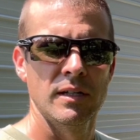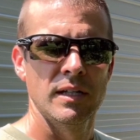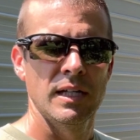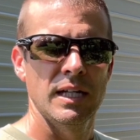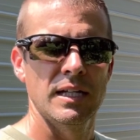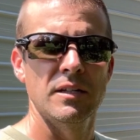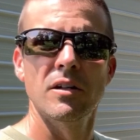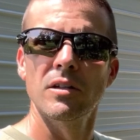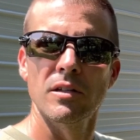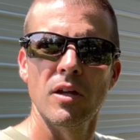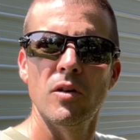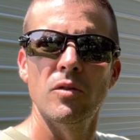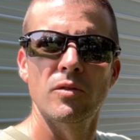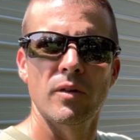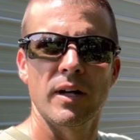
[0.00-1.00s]
and
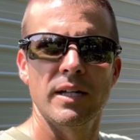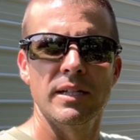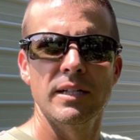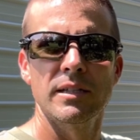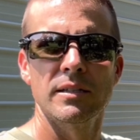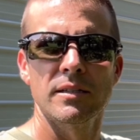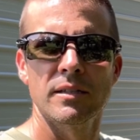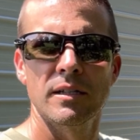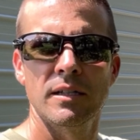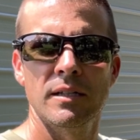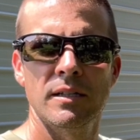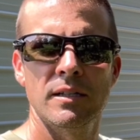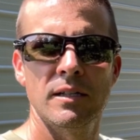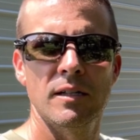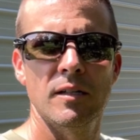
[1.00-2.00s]
unload right here.
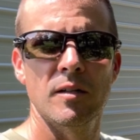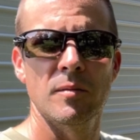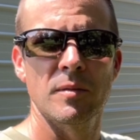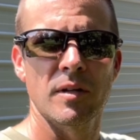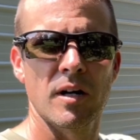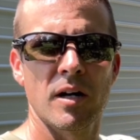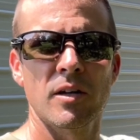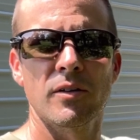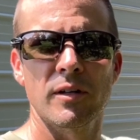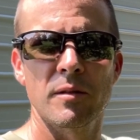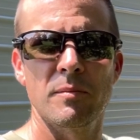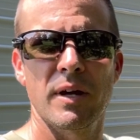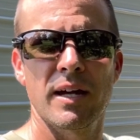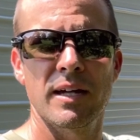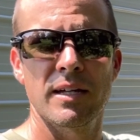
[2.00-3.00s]
The concrete
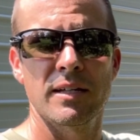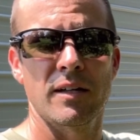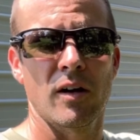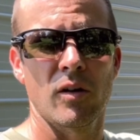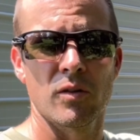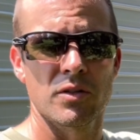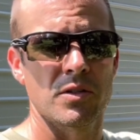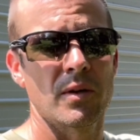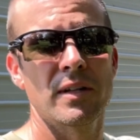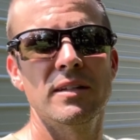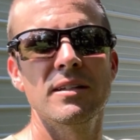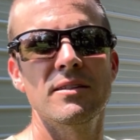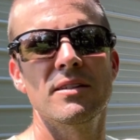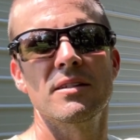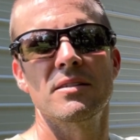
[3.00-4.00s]
pad, I
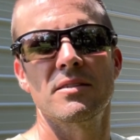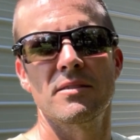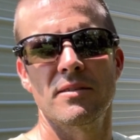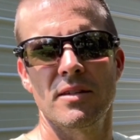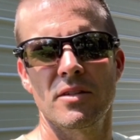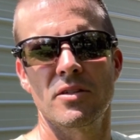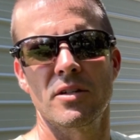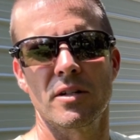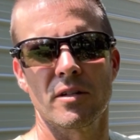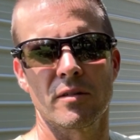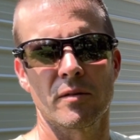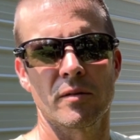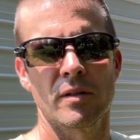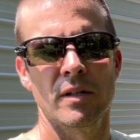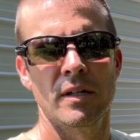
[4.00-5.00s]
did this
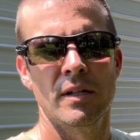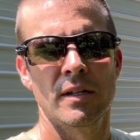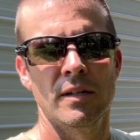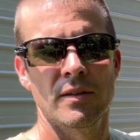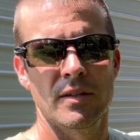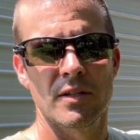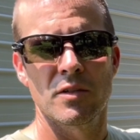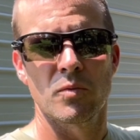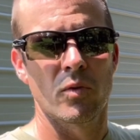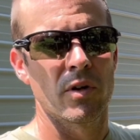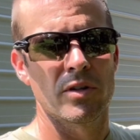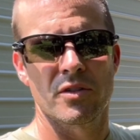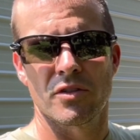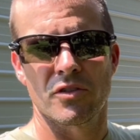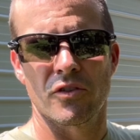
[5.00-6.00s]
year. This
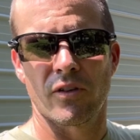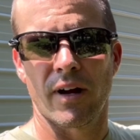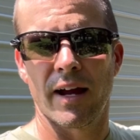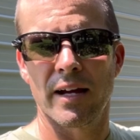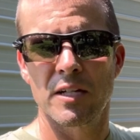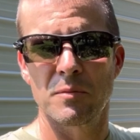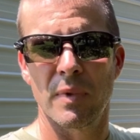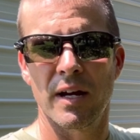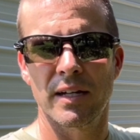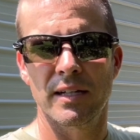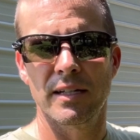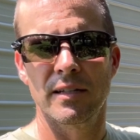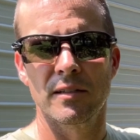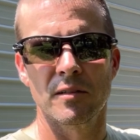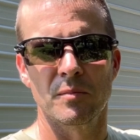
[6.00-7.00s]
was just grass back
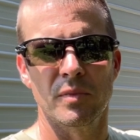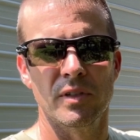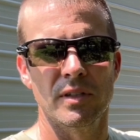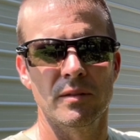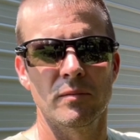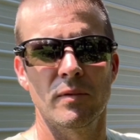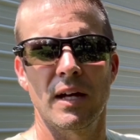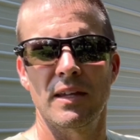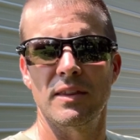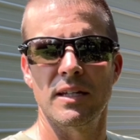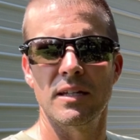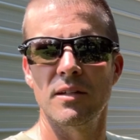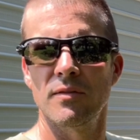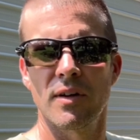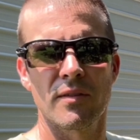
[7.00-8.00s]
here, but at the
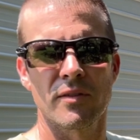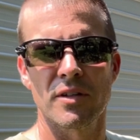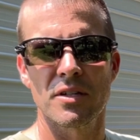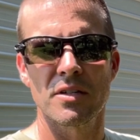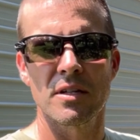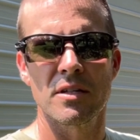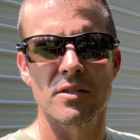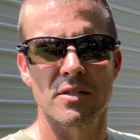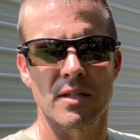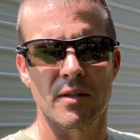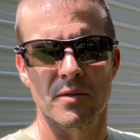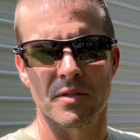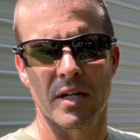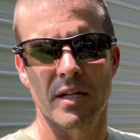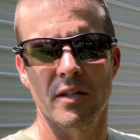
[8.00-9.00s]
end of every season, I
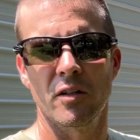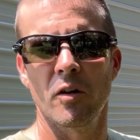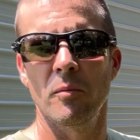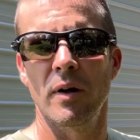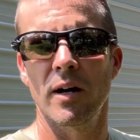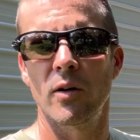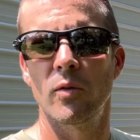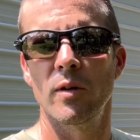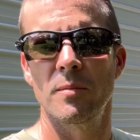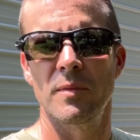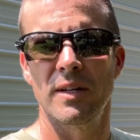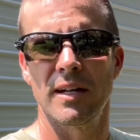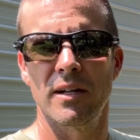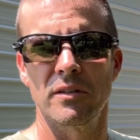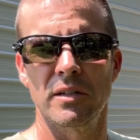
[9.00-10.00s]
was taking all my
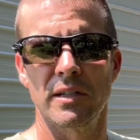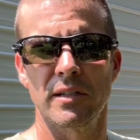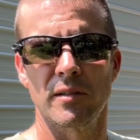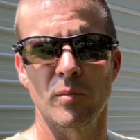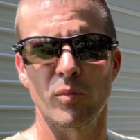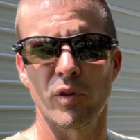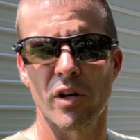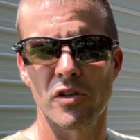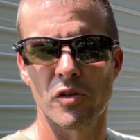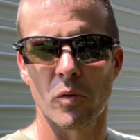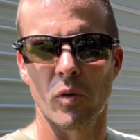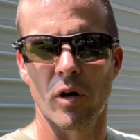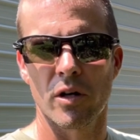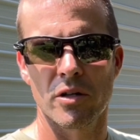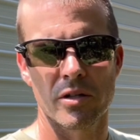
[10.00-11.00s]
equipment out here and pressure
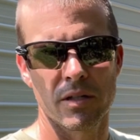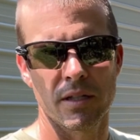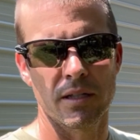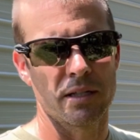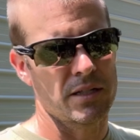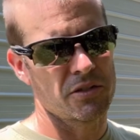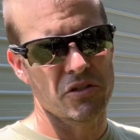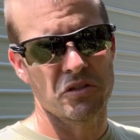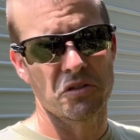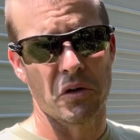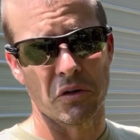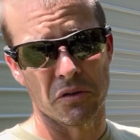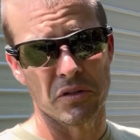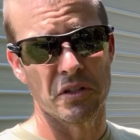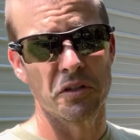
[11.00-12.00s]
washing it, and it just
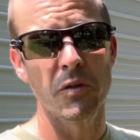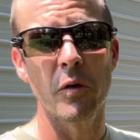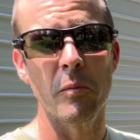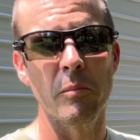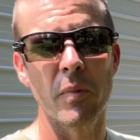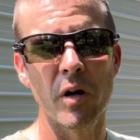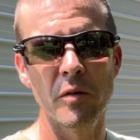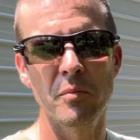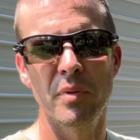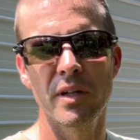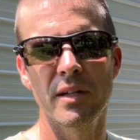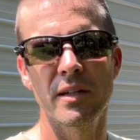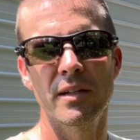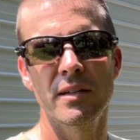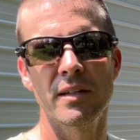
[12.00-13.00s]
turned into a mud
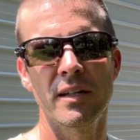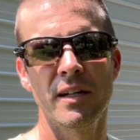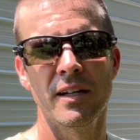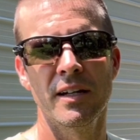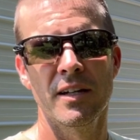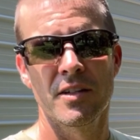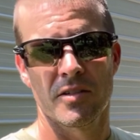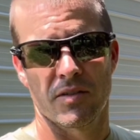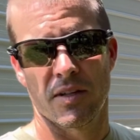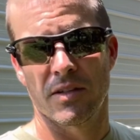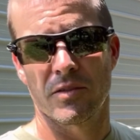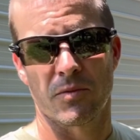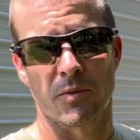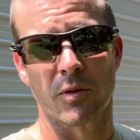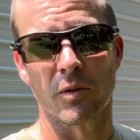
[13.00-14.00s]
pit. So that's
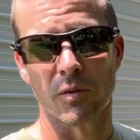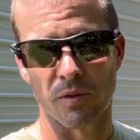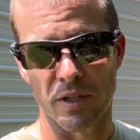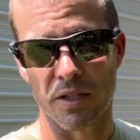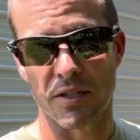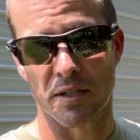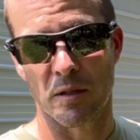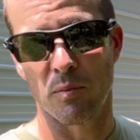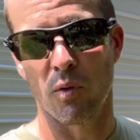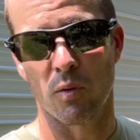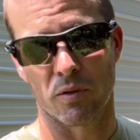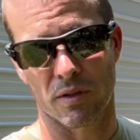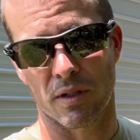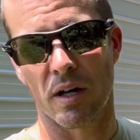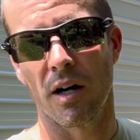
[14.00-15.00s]
the real reason I
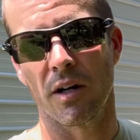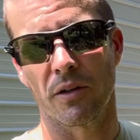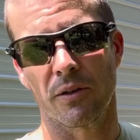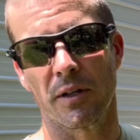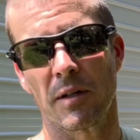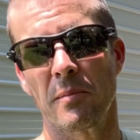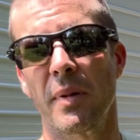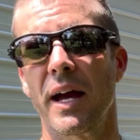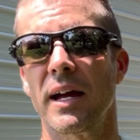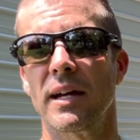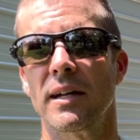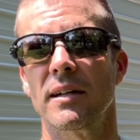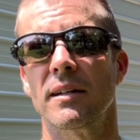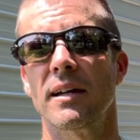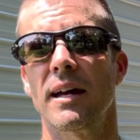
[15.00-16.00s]
poured the concrete
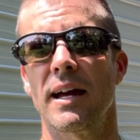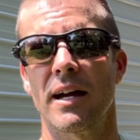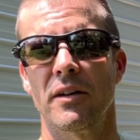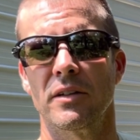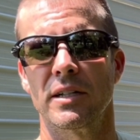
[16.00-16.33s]
pad out